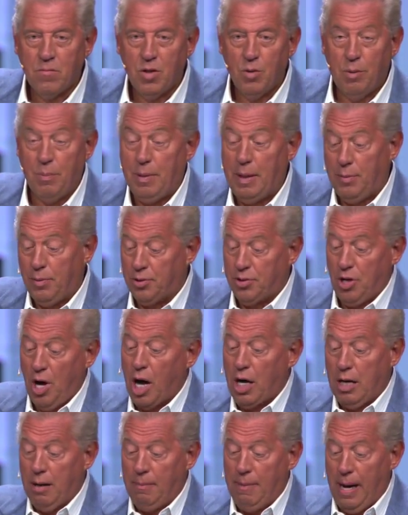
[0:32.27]
When people
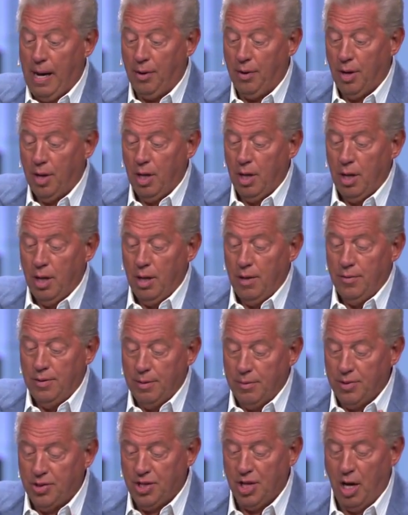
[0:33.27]
talk about
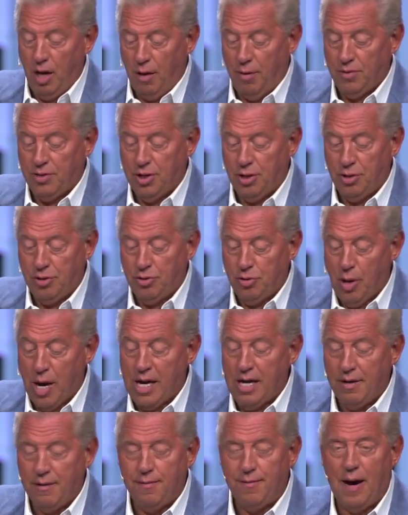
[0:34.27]
themselves and
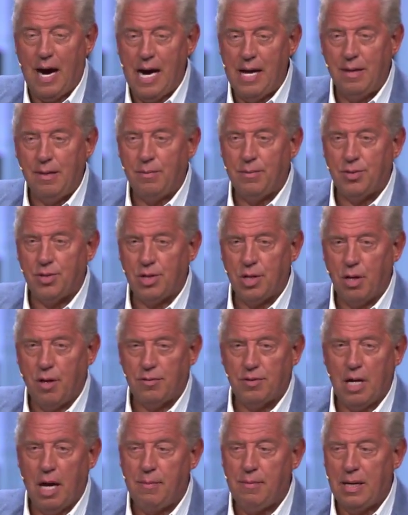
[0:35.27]
trying to find
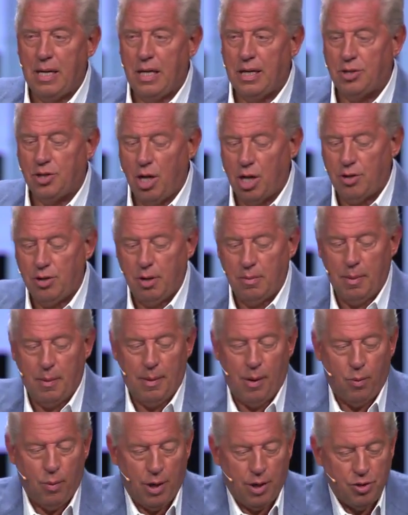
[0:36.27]
themselves, I immediately talk to them
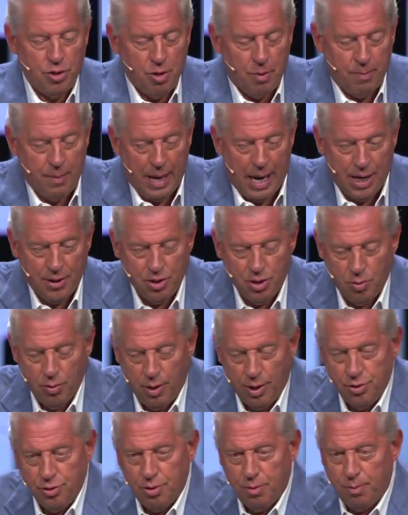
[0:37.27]
about what is your passion,
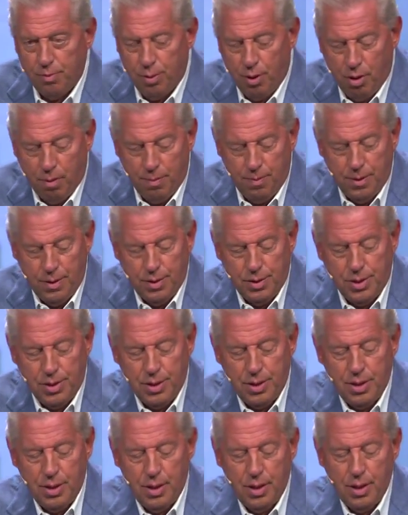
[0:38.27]
what is your
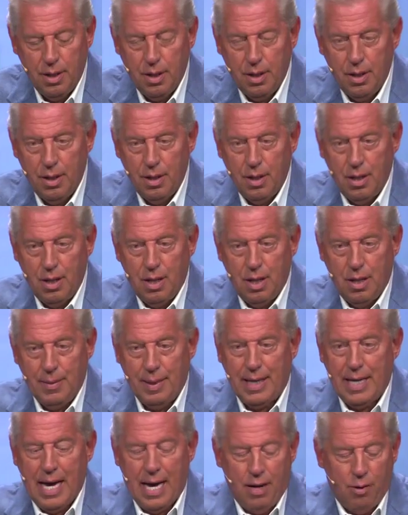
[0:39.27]
purpose. Let me
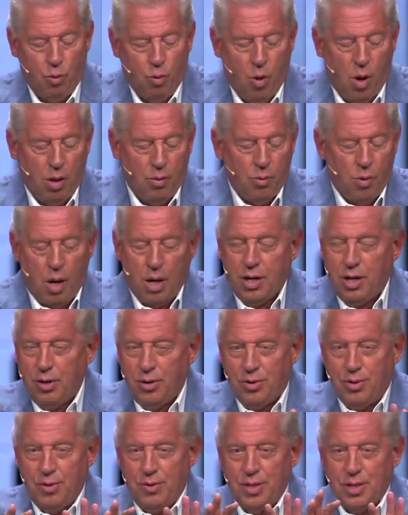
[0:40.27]
kind of walk you
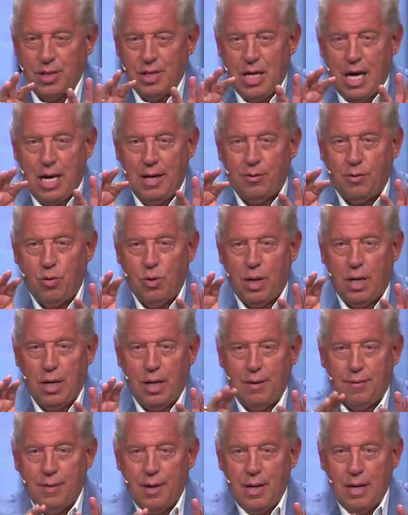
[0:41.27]
through this kind of
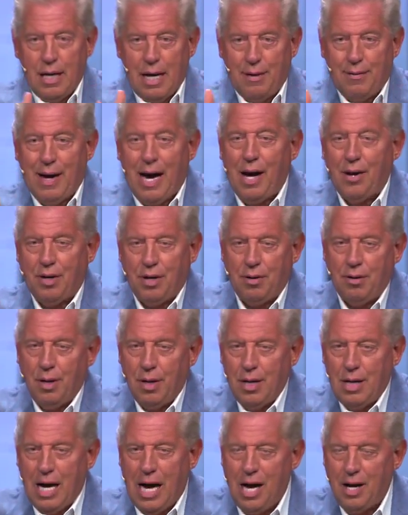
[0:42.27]
quickly of how
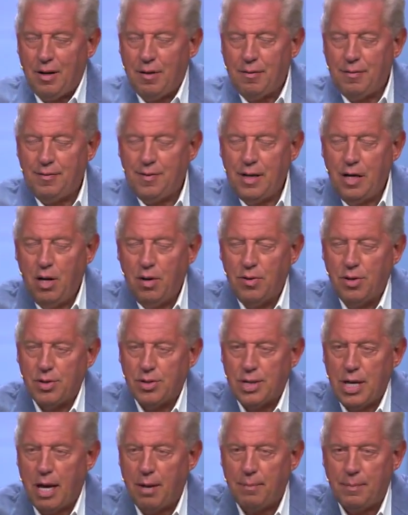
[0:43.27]
to figure
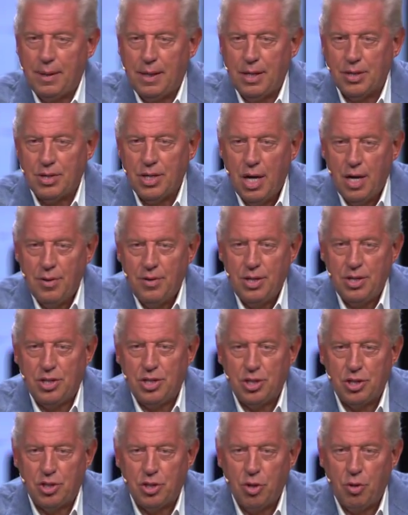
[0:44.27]
this out, because this
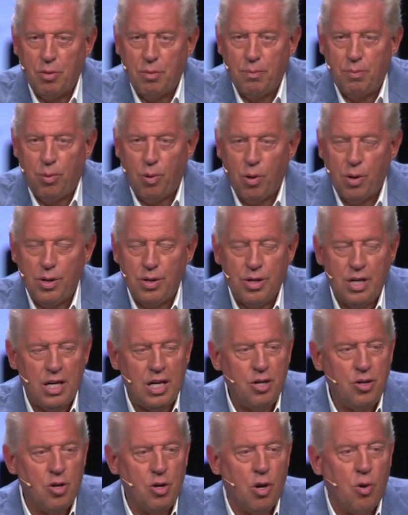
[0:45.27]
is so important
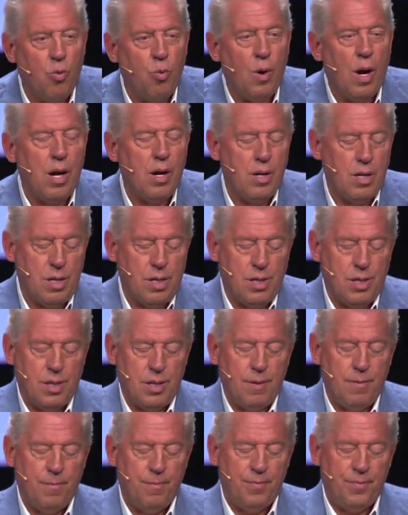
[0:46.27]
in your awareness.